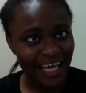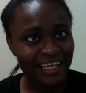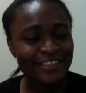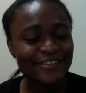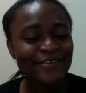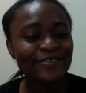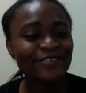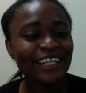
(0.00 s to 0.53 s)

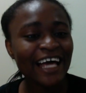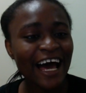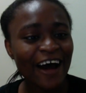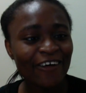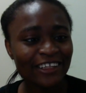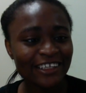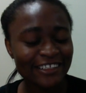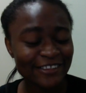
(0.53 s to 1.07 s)
So
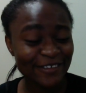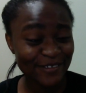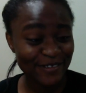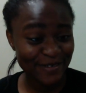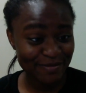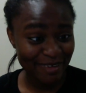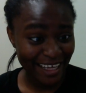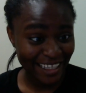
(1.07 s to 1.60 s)
now let's go
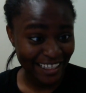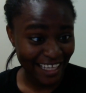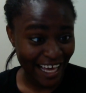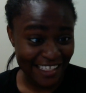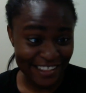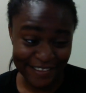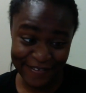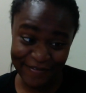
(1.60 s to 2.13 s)
to my
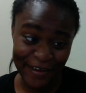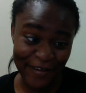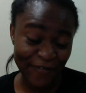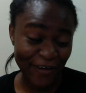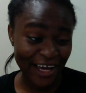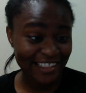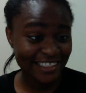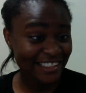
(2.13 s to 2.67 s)
last
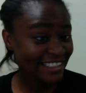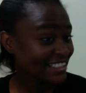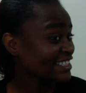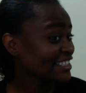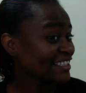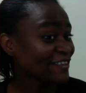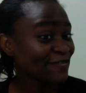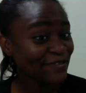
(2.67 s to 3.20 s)
favorite
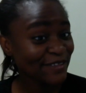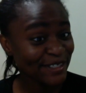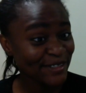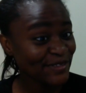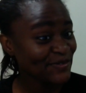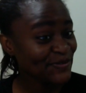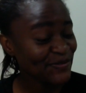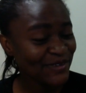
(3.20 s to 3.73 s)
scene of
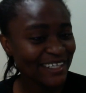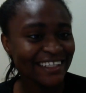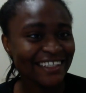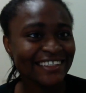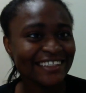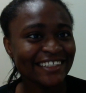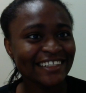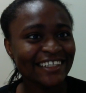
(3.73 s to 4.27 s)
this week,
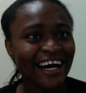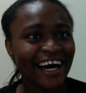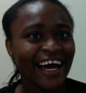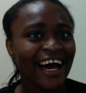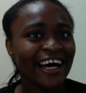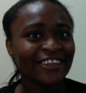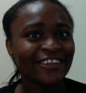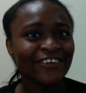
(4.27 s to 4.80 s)
the scene
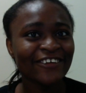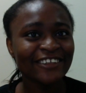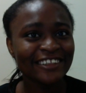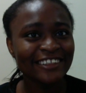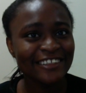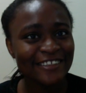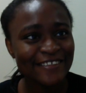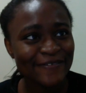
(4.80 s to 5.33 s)
that I
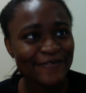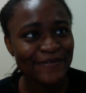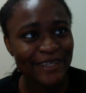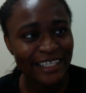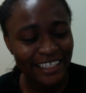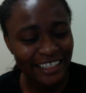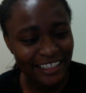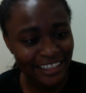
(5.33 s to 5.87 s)
adored this
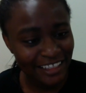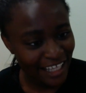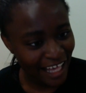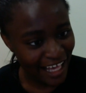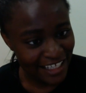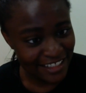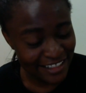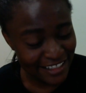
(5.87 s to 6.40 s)
week
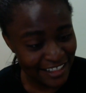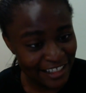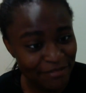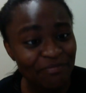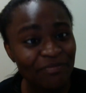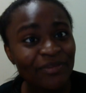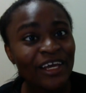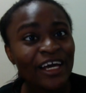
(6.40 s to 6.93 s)

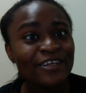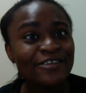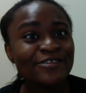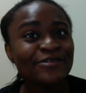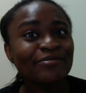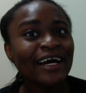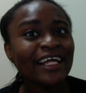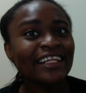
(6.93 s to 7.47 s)
lastly.
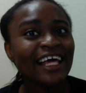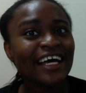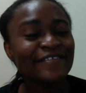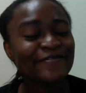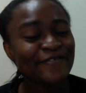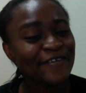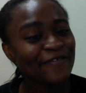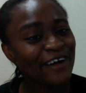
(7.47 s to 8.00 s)
So my
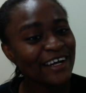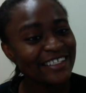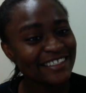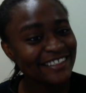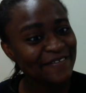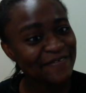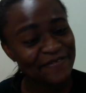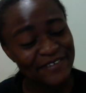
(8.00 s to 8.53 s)
last favorite
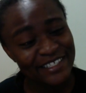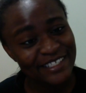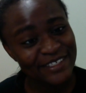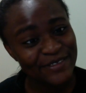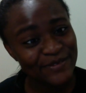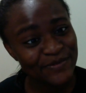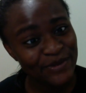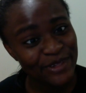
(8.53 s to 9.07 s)
scene for
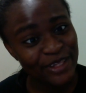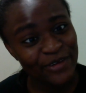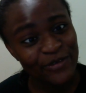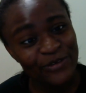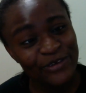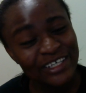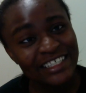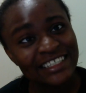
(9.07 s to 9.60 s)
this
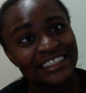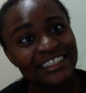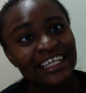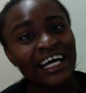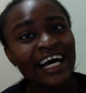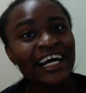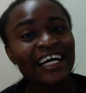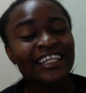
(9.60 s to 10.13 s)
week was
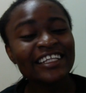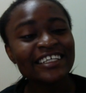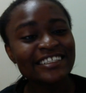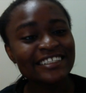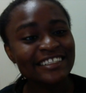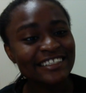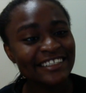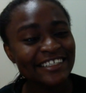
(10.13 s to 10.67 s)
the
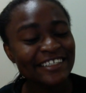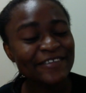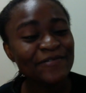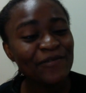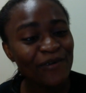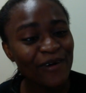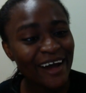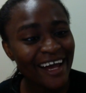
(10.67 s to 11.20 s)

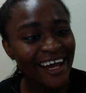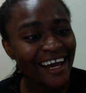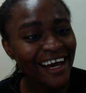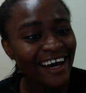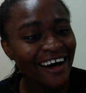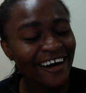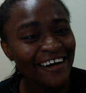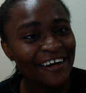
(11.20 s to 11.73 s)
scene
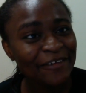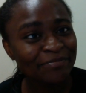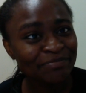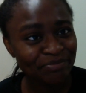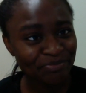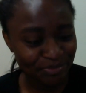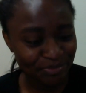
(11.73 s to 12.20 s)
where um